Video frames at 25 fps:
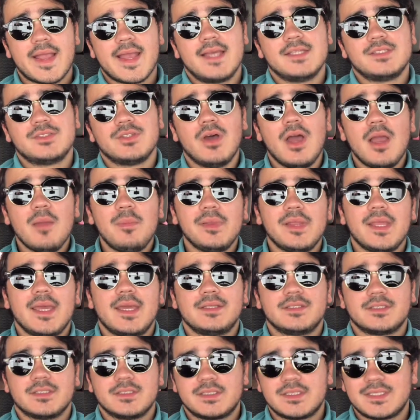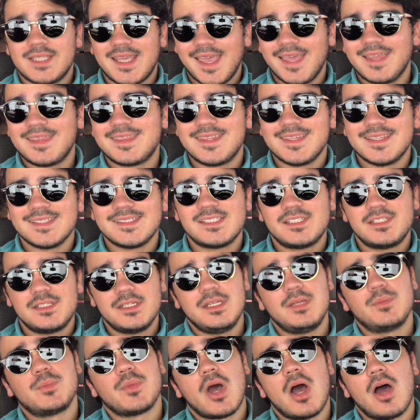guys, so I plan to take this
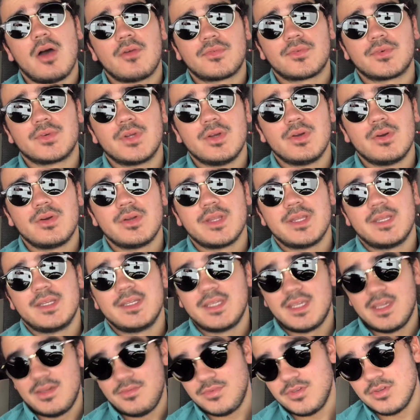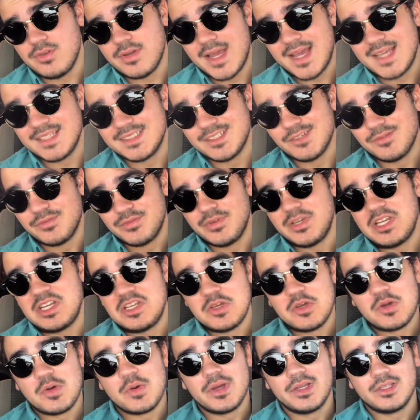Jeep off-road and give you guys a
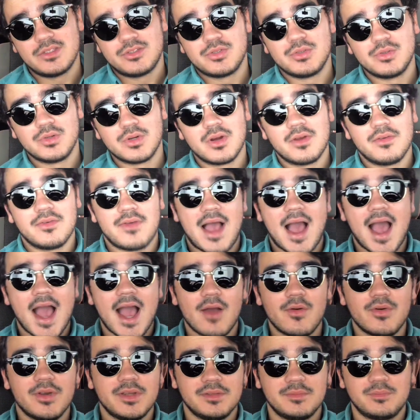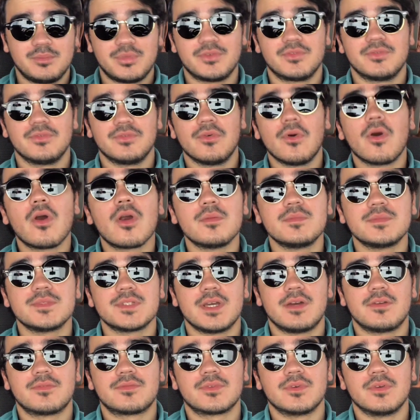video and tour of how it performs
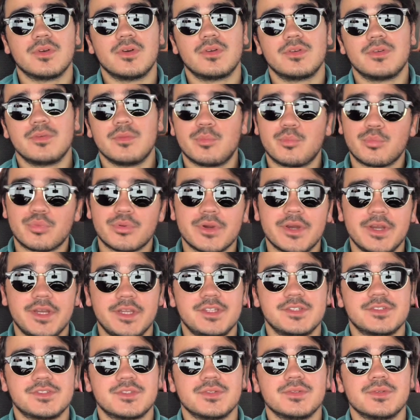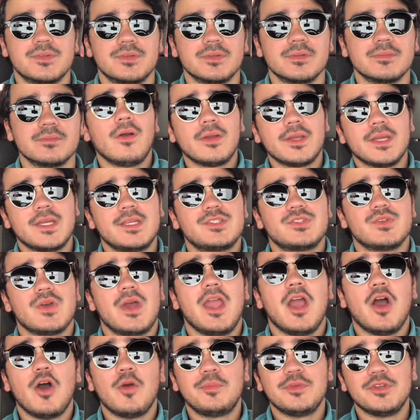off-road pretty soon. Okay, so
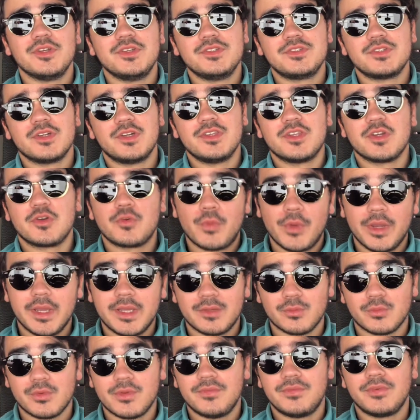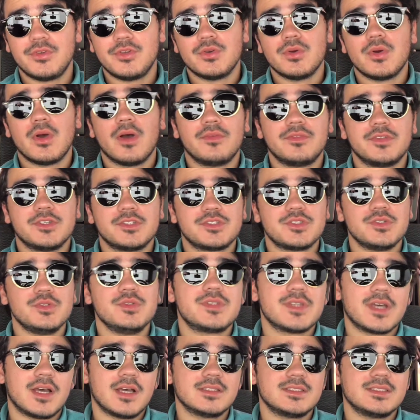I hope you enjoyed the quick review of the
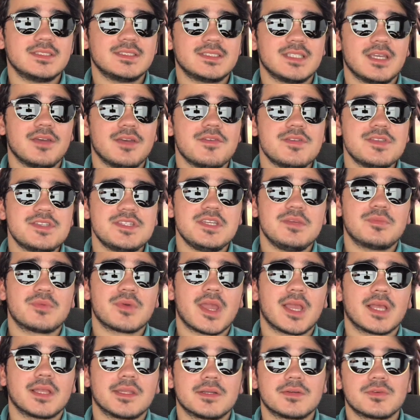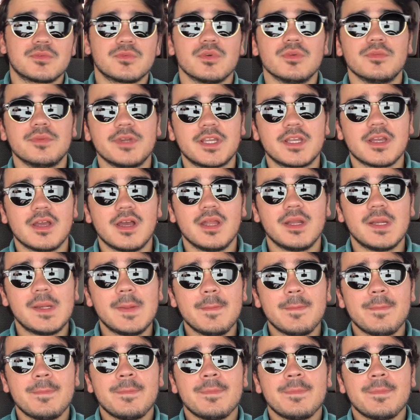2007 Jeep Wrangler Rubicon.